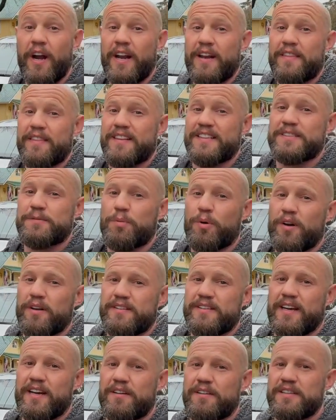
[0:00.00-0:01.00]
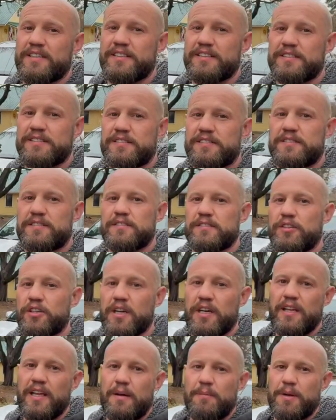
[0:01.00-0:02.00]
This part of town is
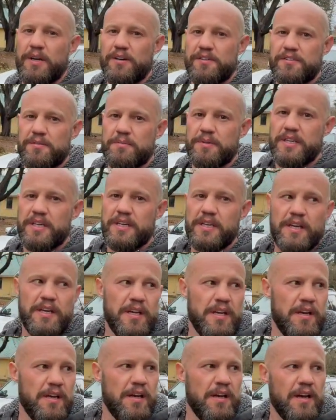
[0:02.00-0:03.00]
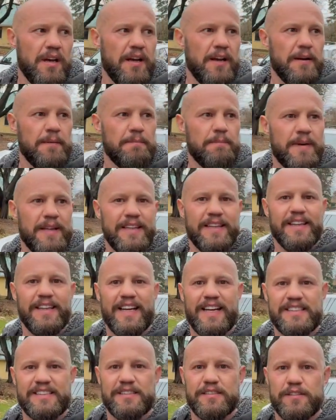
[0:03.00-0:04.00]
looking a lot better to me.
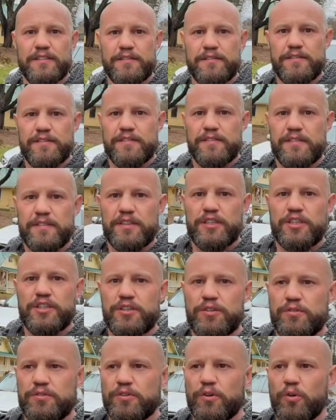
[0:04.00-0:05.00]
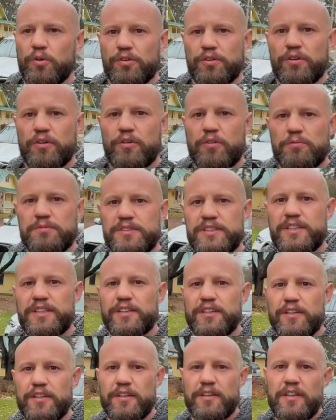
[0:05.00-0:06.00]
Lots of cute older homes
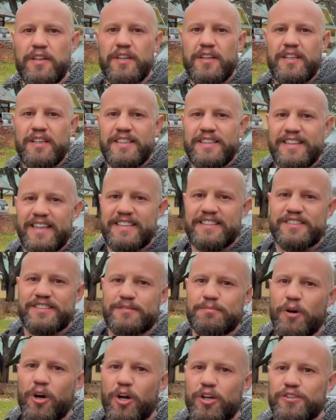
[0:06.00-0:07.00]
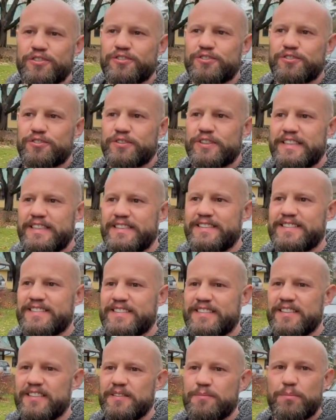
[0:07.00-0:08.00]
here, nice small
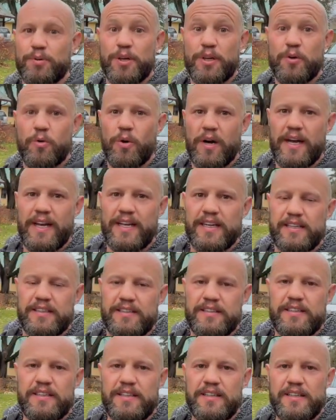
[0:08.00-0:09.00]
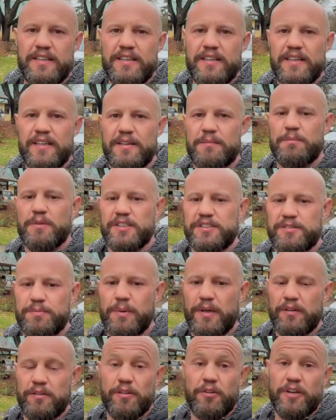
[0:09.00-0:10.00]
streets, pretty quiet, much
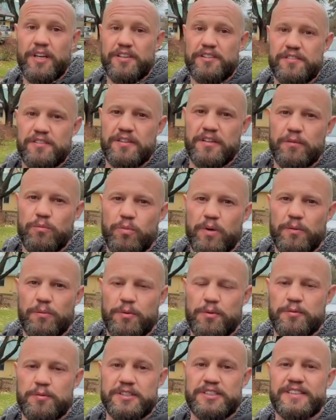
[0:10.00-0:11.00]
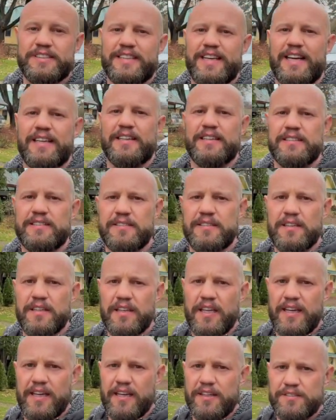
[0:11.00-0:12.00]
better location than where we were just at next to the
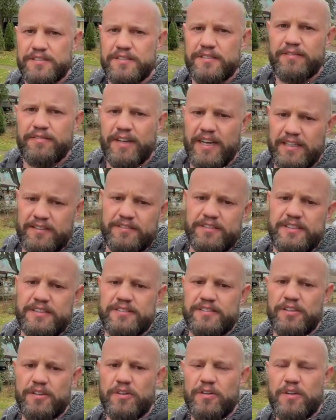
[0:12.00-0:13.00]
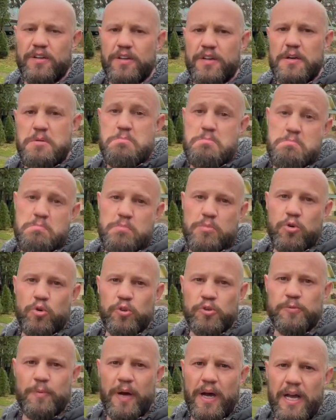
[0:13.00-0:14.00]
Lighthouse factory. So
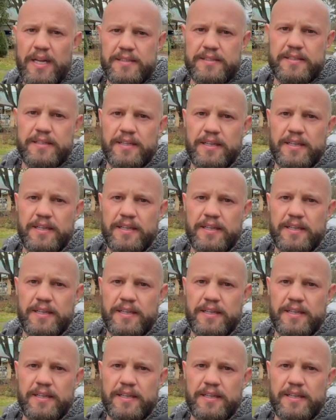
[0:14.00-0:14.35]
cool spot.